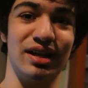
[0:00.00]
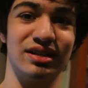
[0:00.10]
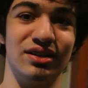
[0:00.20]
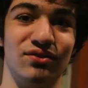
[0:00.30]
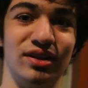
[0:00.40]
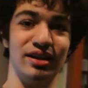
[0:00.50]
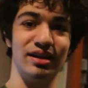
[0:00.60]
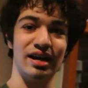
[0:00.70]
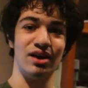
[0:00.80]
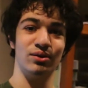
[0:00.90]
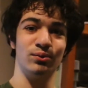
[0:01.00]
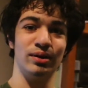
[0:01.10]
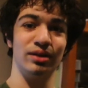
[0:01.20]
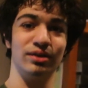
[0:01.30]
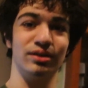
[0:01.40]
activity and how
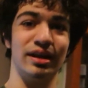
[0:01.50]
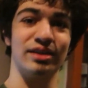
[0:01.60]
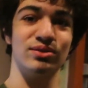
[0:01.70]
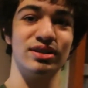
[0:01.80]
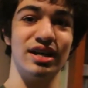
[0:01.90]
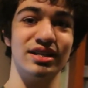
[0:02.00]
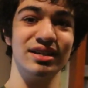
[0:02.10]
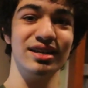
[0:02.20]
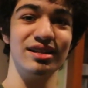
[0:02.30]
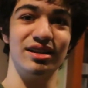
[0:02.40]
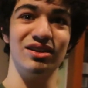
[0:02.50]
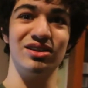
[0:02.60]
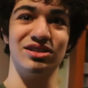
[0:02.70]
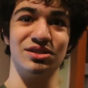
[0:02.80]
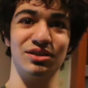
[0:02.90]
well you're exercising, then you
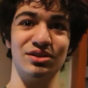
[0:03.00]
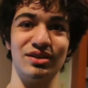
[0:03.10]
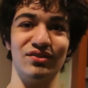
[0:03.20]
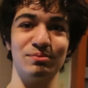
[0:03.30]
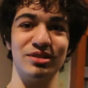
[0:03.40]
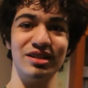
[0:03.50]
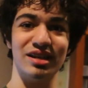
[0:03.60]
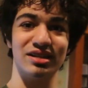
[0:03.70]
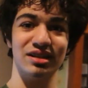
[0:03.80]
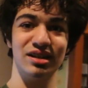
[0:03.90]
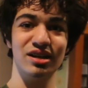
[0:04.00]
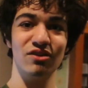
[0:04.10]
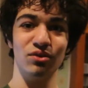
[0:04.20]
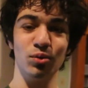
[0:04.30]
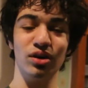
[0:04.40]
could just hook yourself up to this.
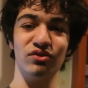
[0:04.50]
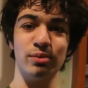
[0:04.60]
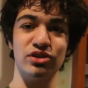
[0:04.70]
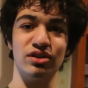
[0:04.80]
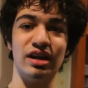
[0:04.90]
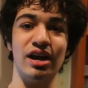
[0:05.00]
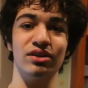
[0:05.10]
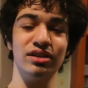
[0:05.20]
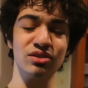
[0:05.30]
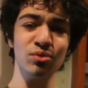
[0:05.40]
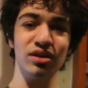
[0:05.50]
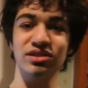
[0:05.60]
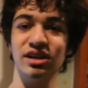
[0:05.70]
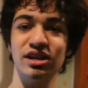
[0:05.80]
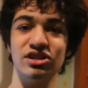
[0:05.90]
For more information on how this
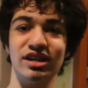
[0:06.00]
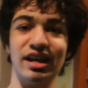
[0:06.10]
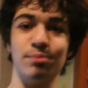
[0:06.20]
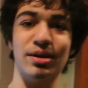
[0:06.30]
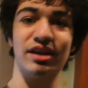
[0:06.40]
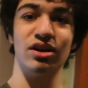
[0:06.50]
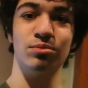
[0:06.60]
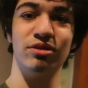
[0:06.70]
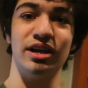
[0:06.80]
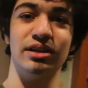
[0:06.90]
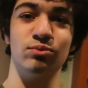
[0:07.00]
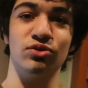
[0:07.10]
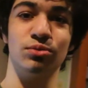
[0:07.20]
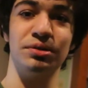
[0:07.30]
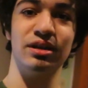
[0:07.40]
works, check out Backyard Brains,
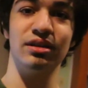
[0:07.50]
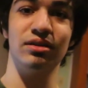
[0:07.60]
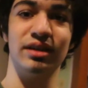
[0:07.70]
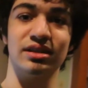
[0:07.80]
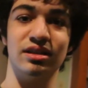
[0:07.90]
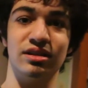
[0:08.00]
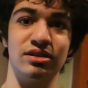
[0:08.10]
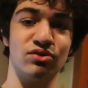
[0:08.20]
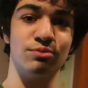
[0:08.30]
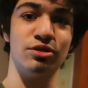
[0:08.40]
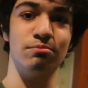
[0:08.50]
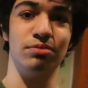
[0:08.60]
which will be in the links in the description